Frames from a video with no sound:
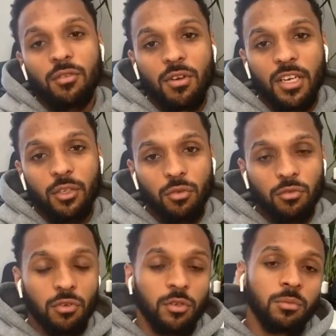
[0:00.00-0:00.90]
really good
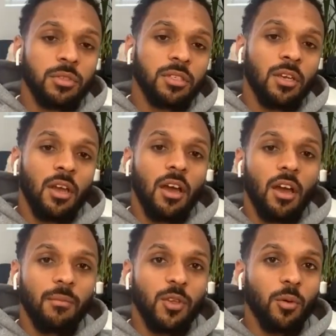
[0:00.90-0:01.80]
rooms
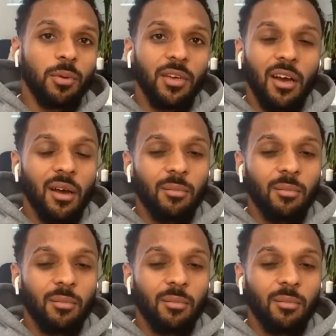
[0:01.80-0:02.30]
that you'll pick up